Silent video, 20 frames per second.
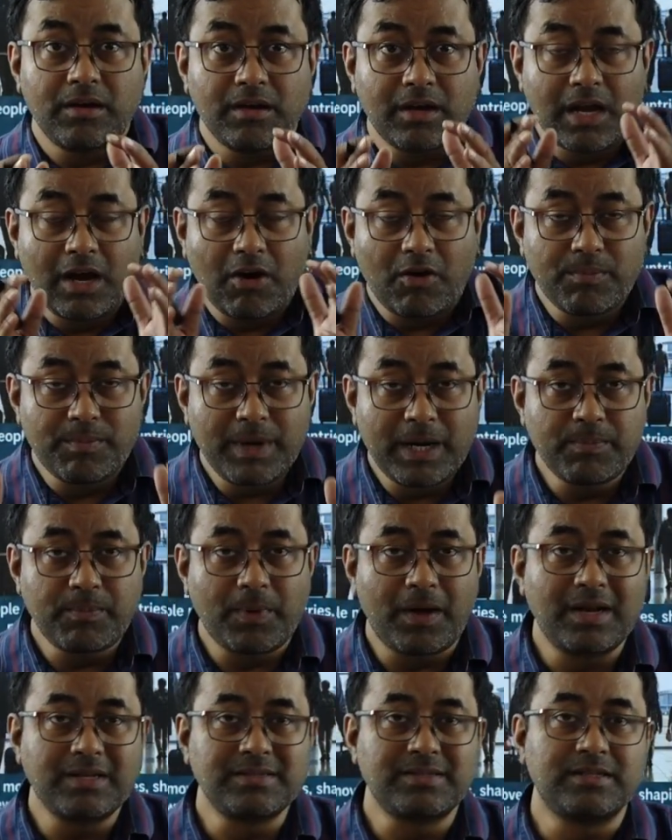government
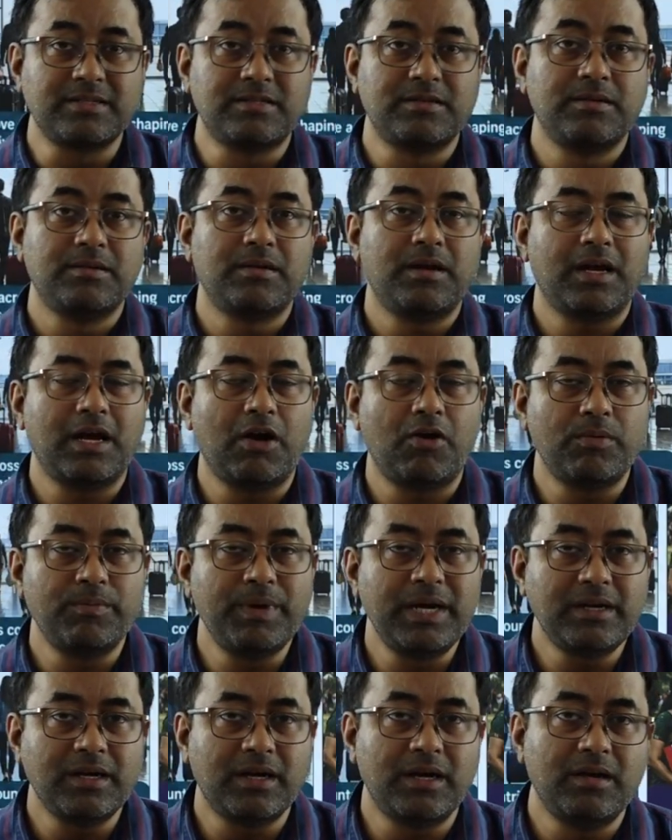policies,
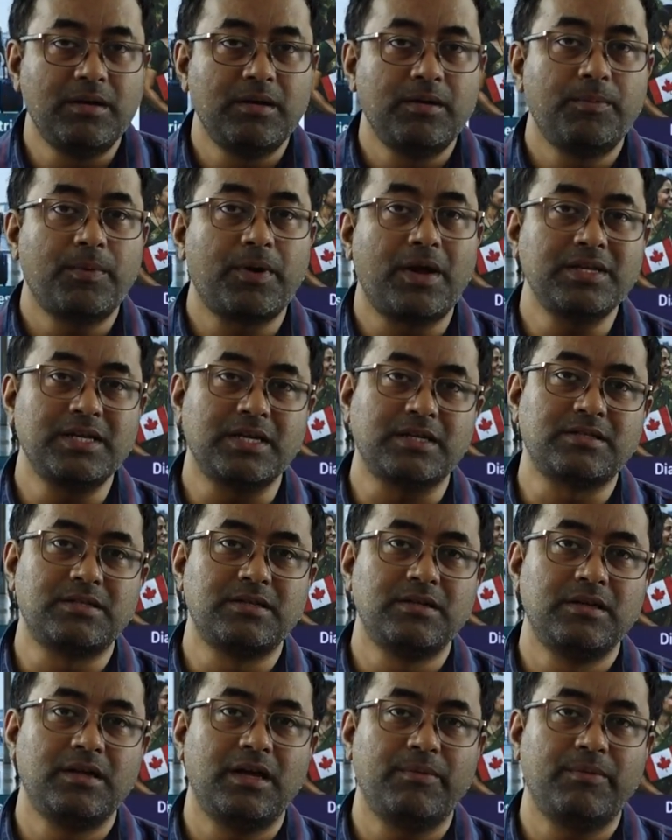government projects,